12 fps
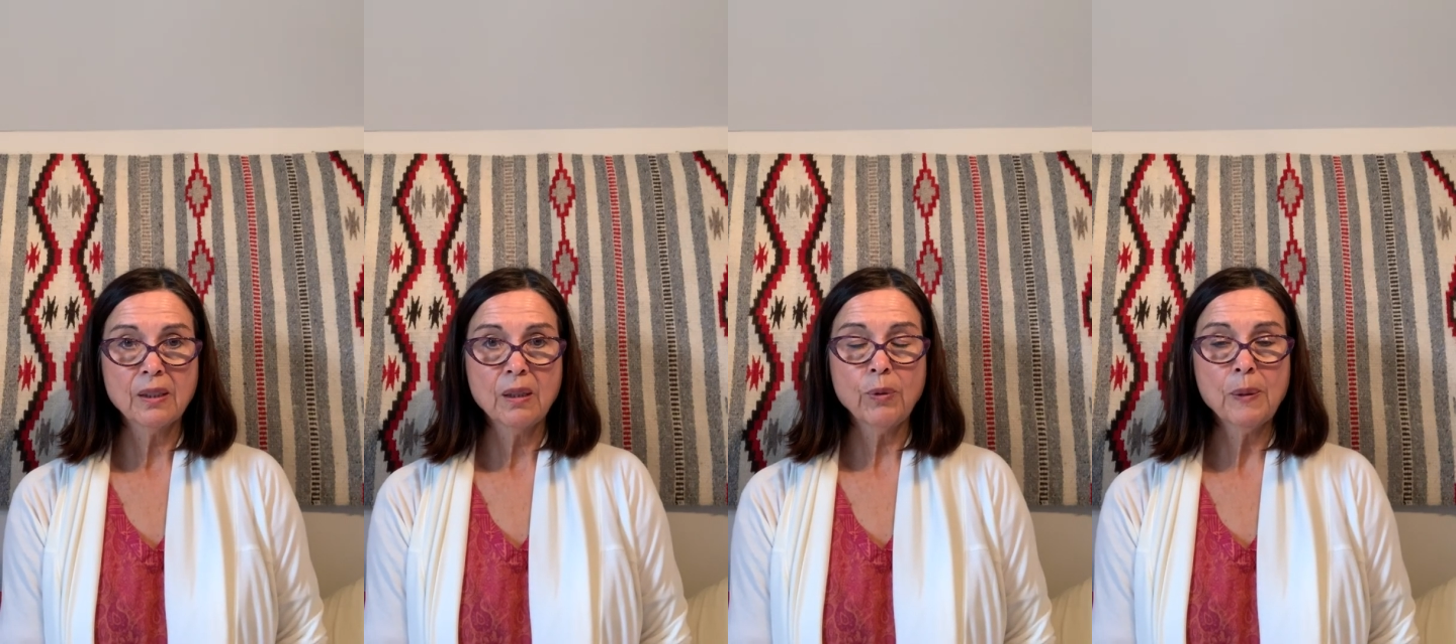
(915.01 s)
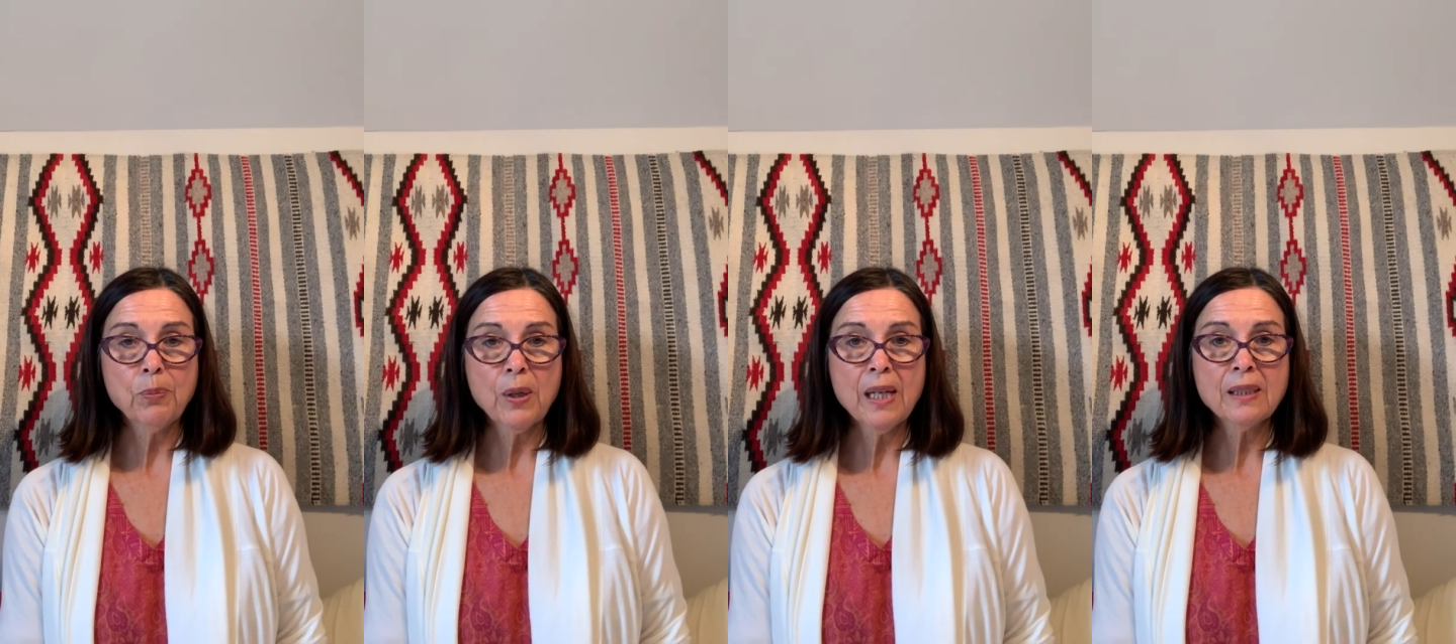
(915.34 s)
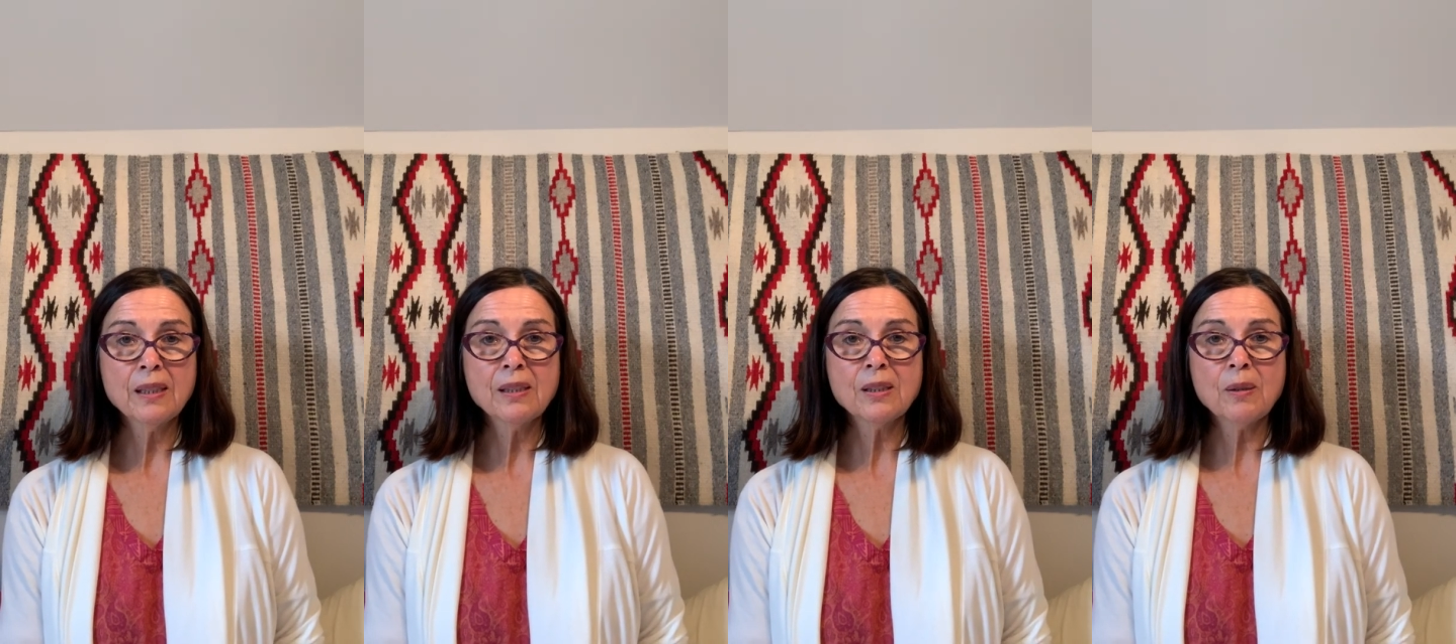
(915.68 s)
We
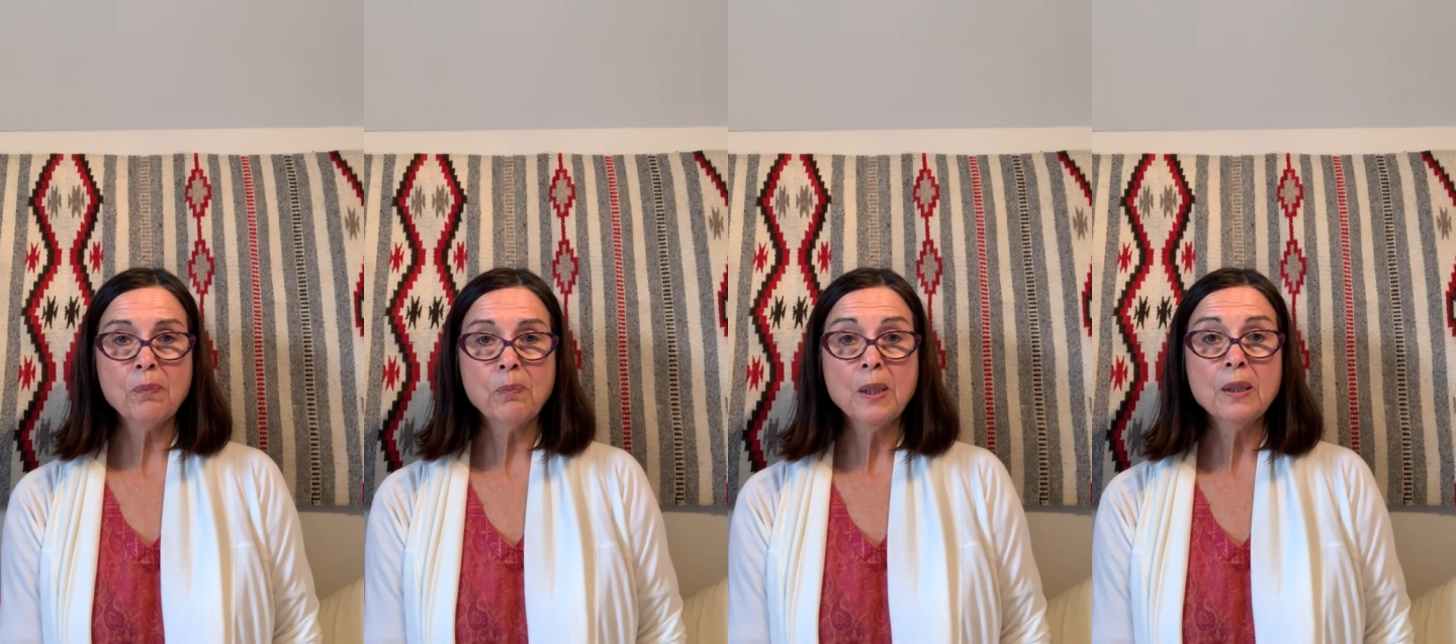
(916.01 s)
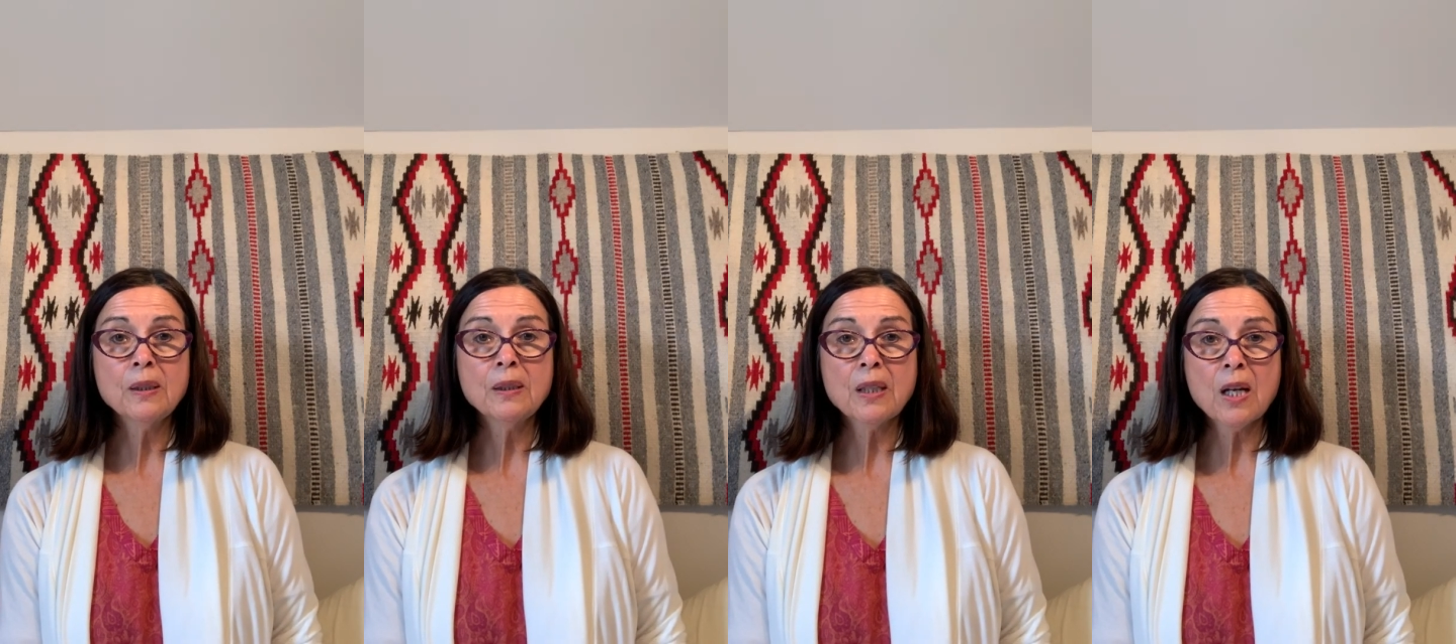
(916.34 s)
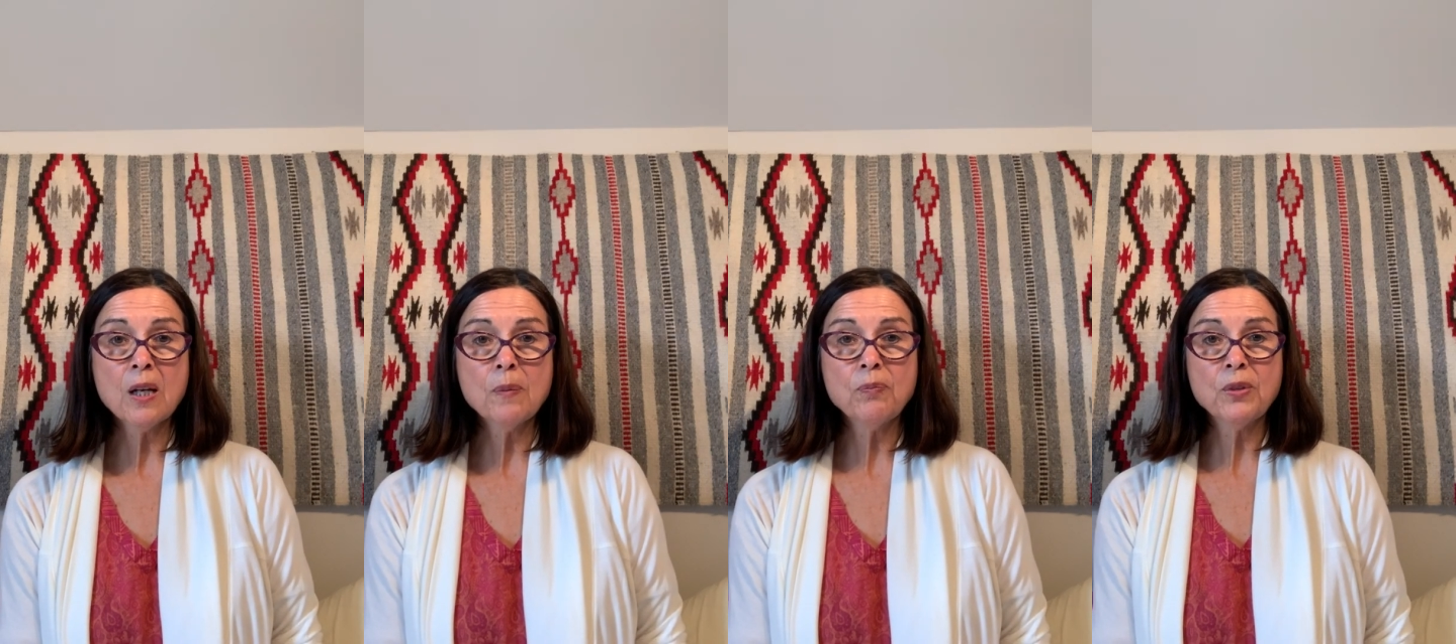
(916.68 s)
practice to build
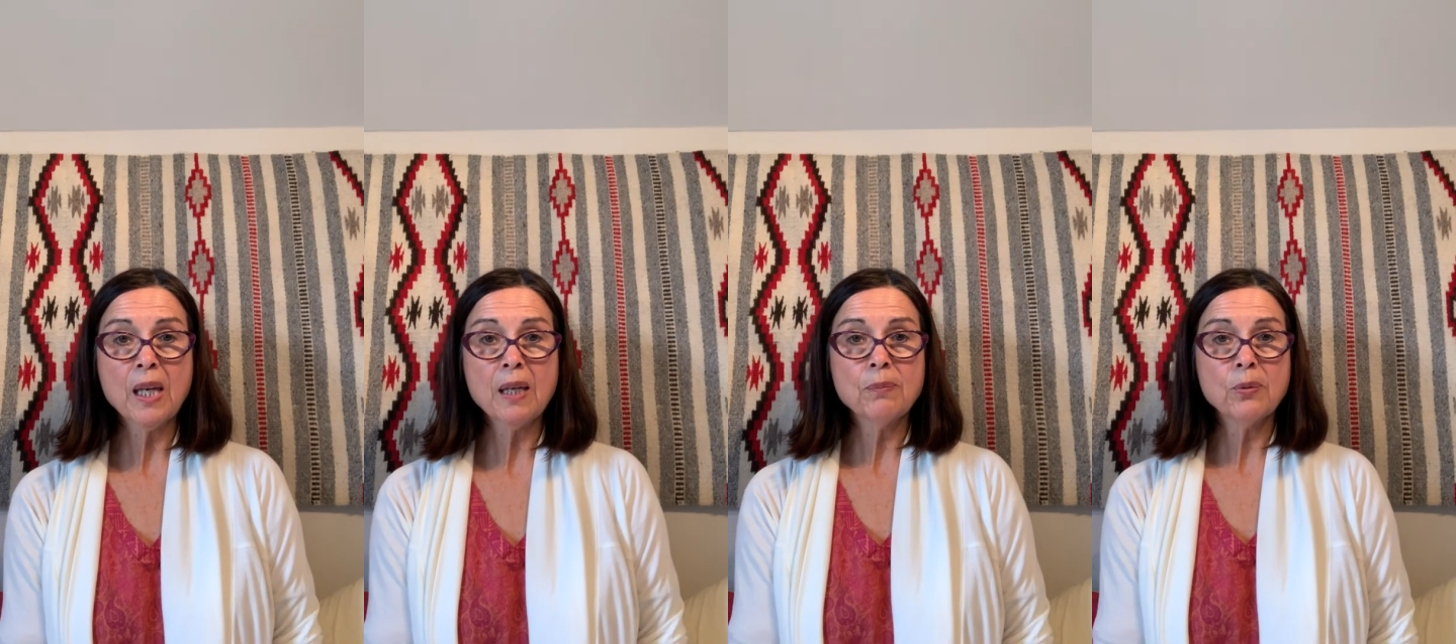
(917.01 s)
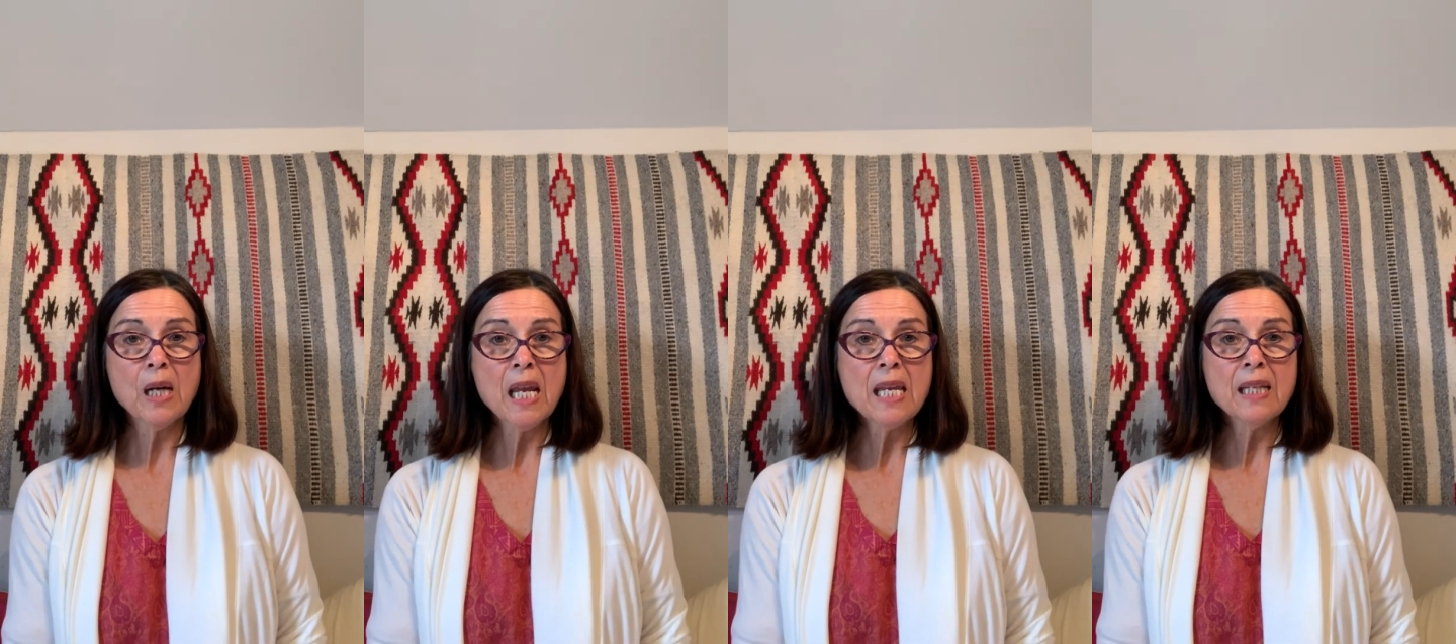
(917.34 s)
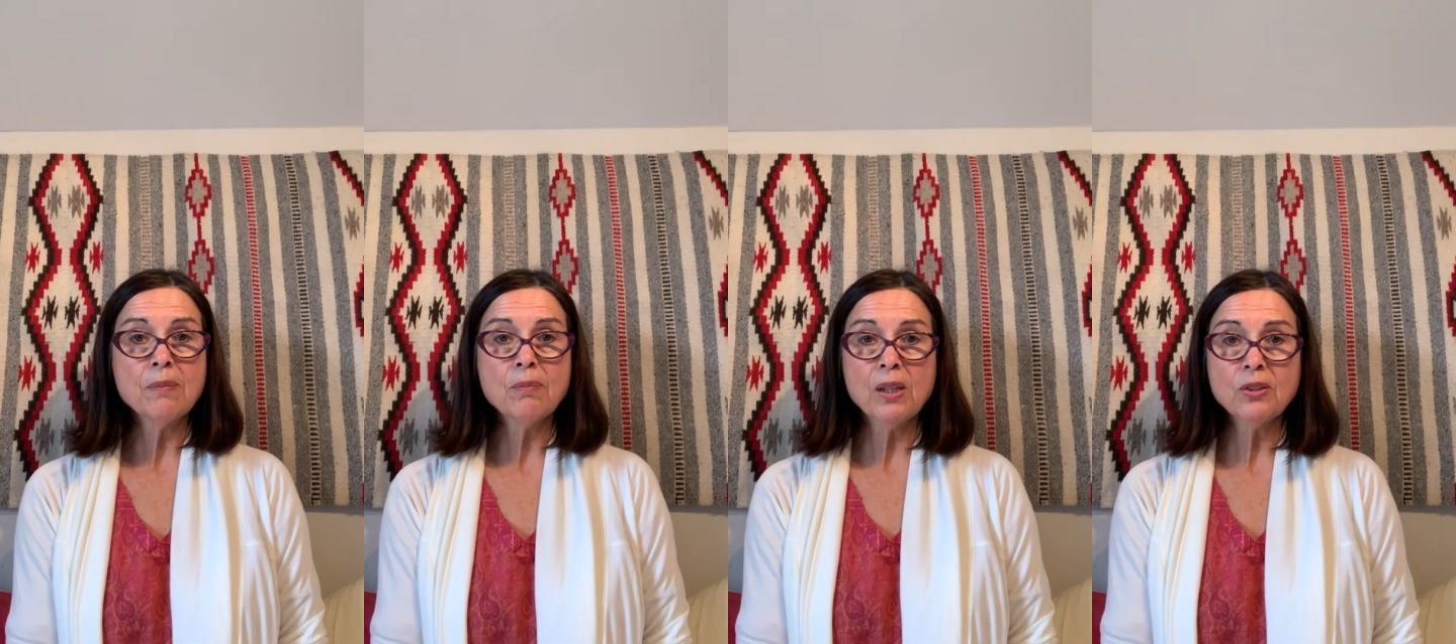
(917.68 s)
up that
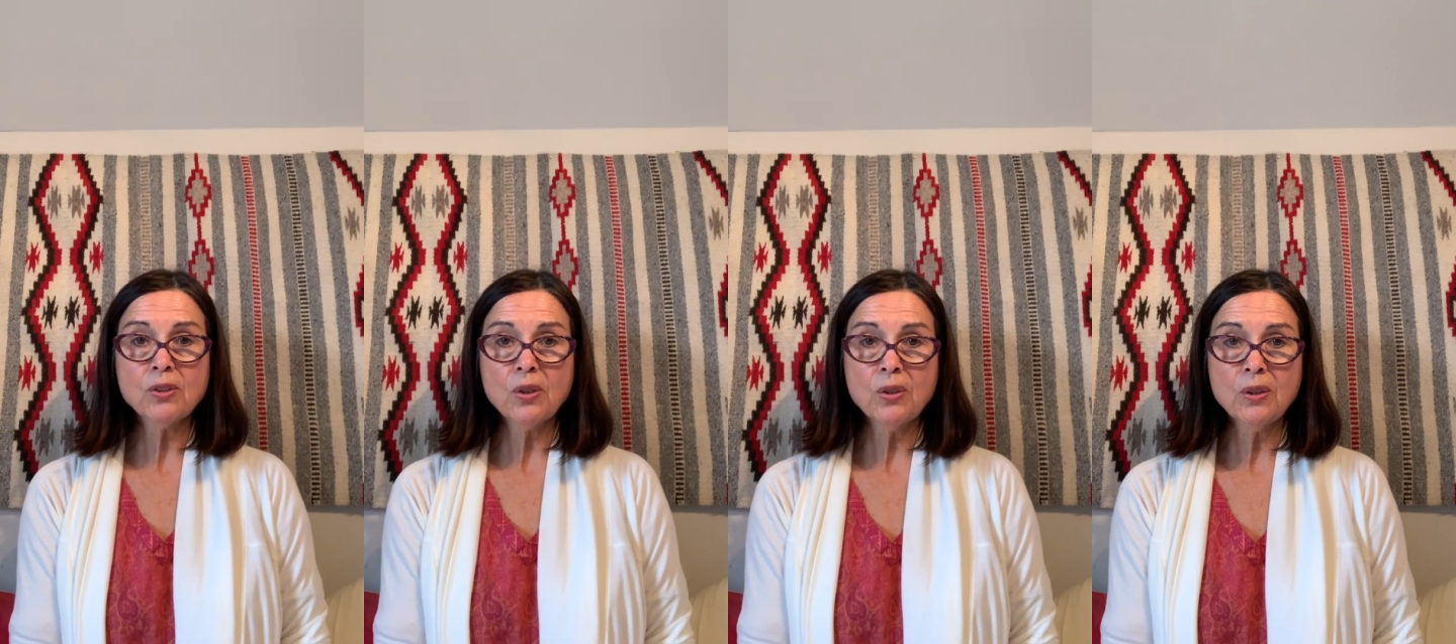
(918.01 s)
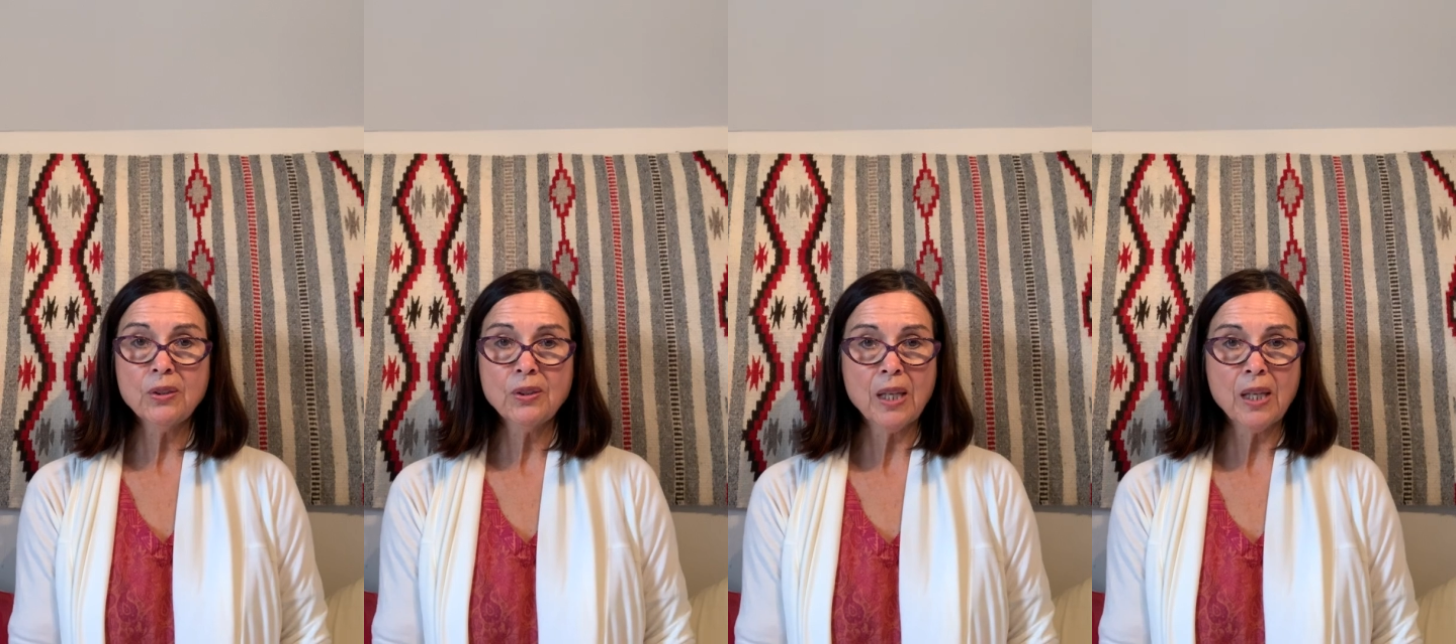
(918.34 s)
brain muscle,